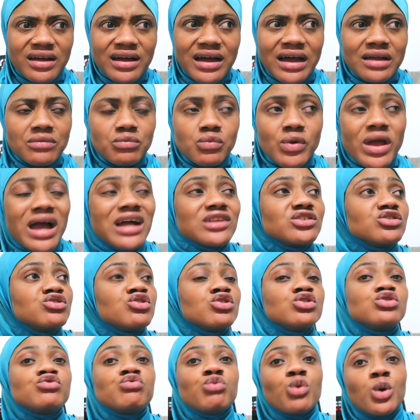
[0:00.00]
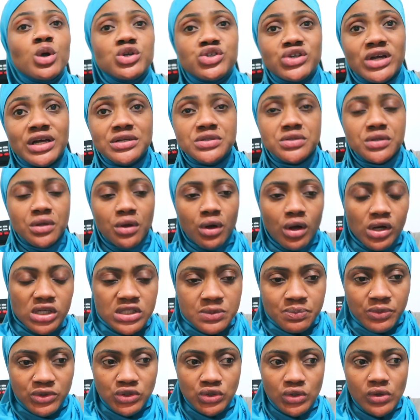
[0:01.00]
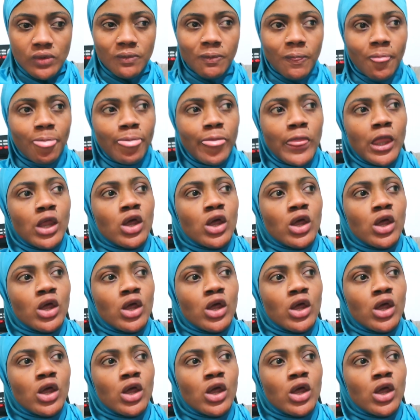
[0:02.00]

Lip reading: and we had to just rush out to the hospital.